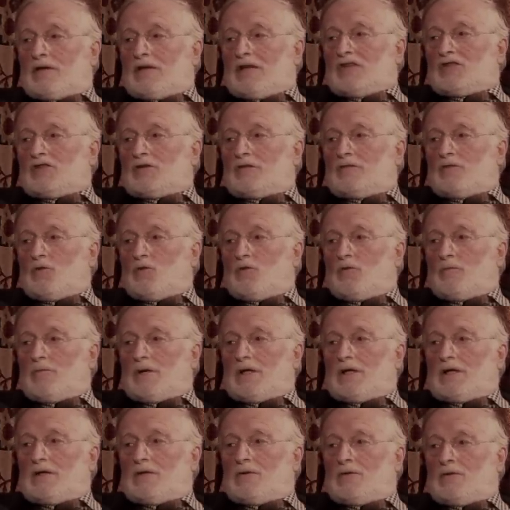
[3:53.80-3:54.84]
they should have all
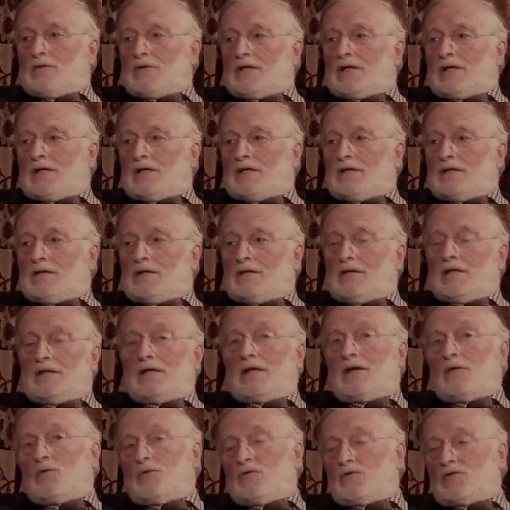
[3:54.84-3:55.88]
been ordained. And
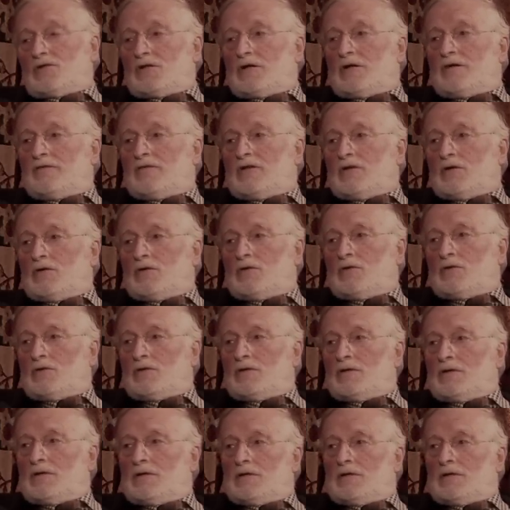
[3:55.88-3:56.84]
they all served the Lord.